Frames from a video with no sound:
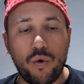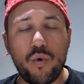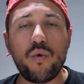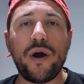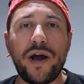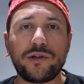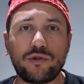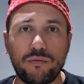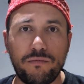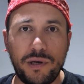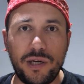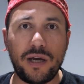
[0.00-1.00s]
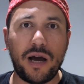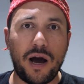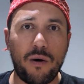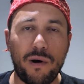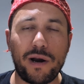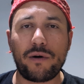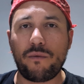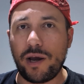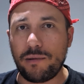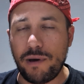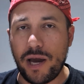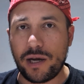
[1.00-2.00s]
Who has to be our
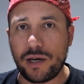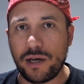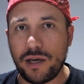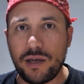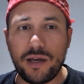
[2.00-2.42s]
right back?